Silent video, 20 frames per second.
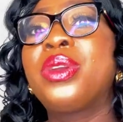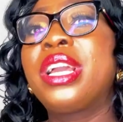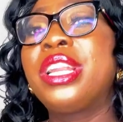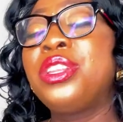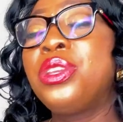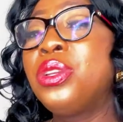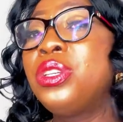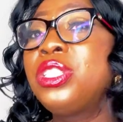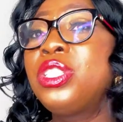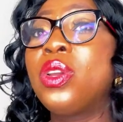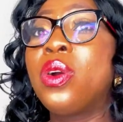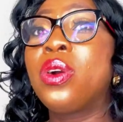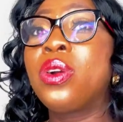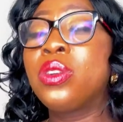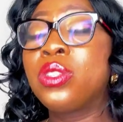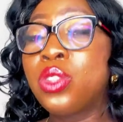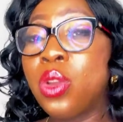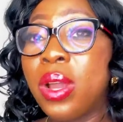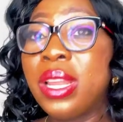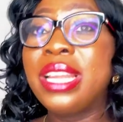can use your
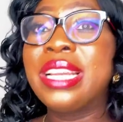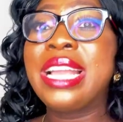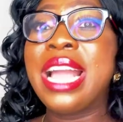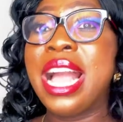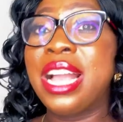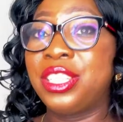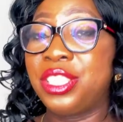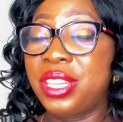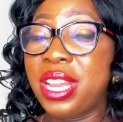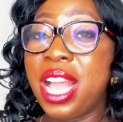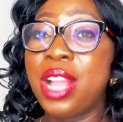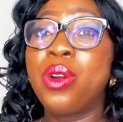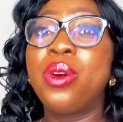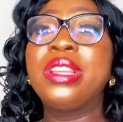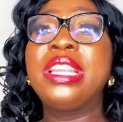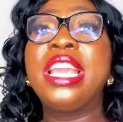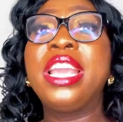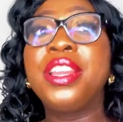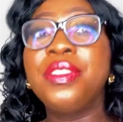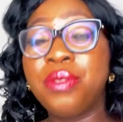dollar cash tag on
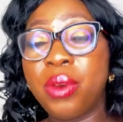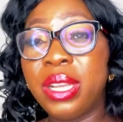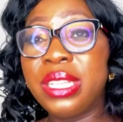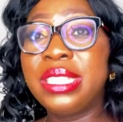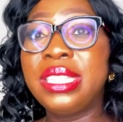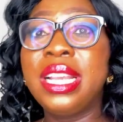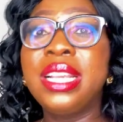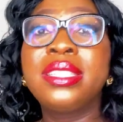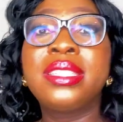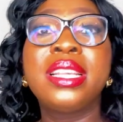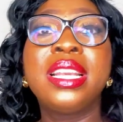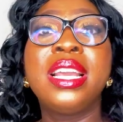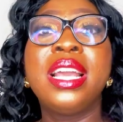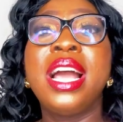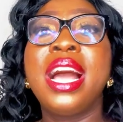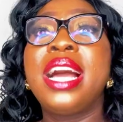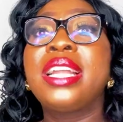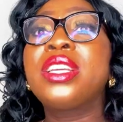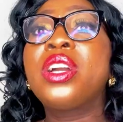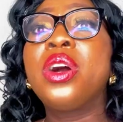invoices
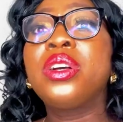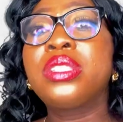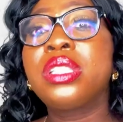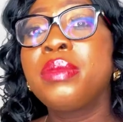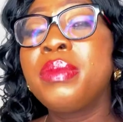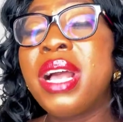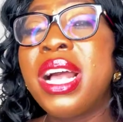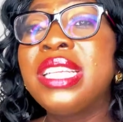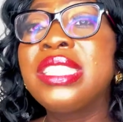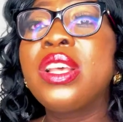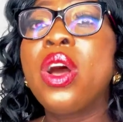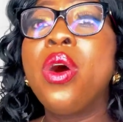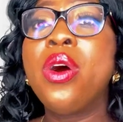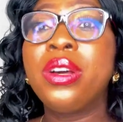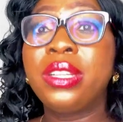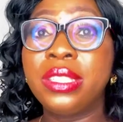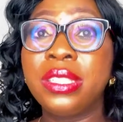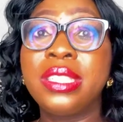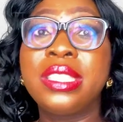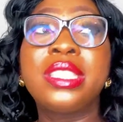and customers'
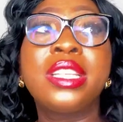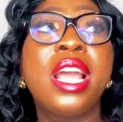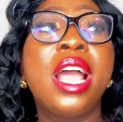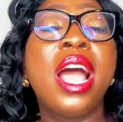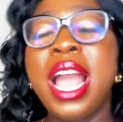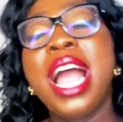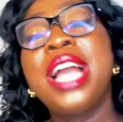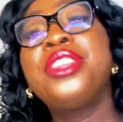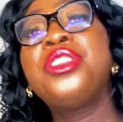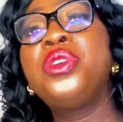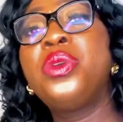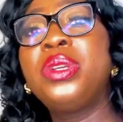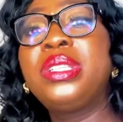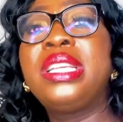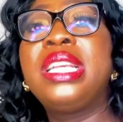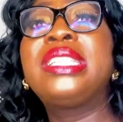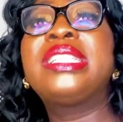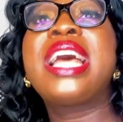orders and use this